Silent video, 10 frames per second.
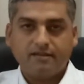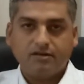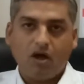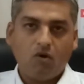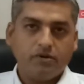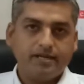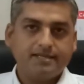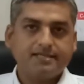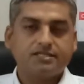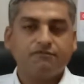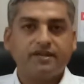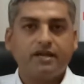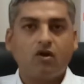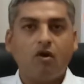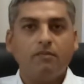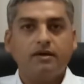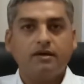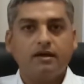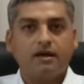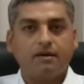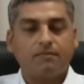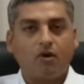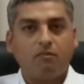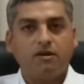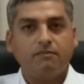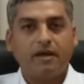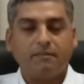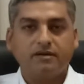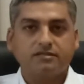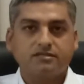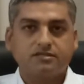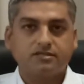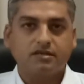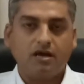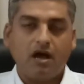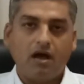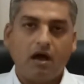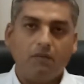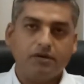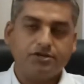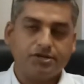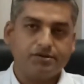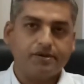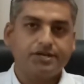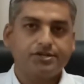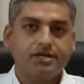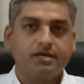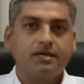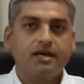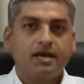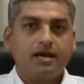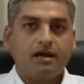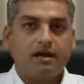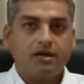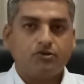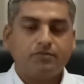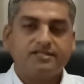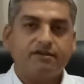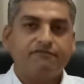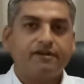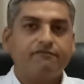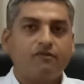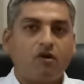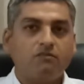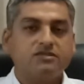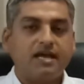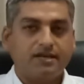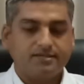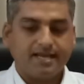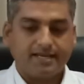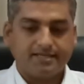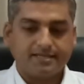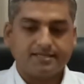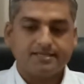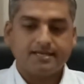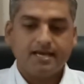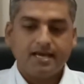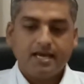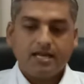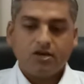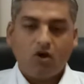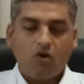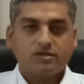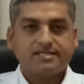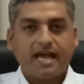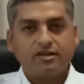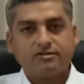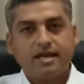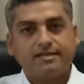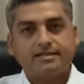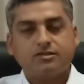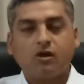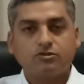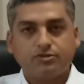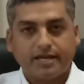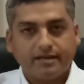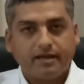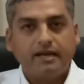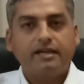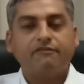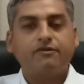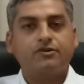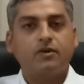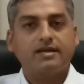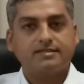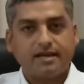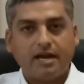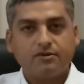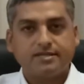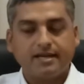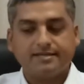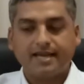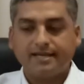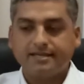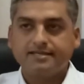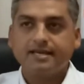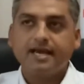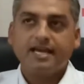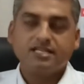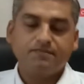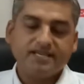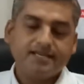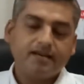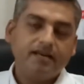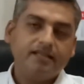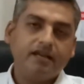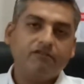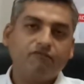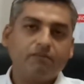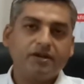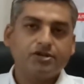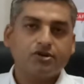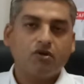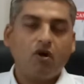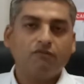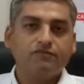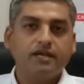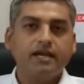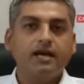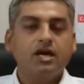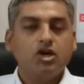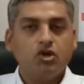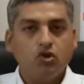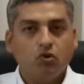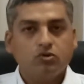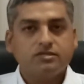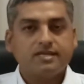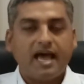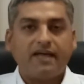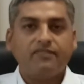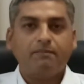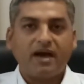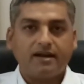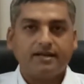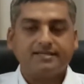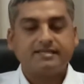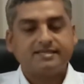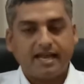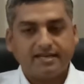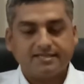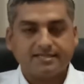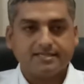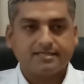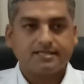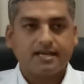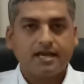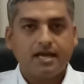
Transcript: nowadays it's a very common problem amongst our generation to be suffering from sinusitis. Now, sinusitis, also technically referred to as rhinosinusitis, is basically the inflammation of the nose and the paranasal sinuses.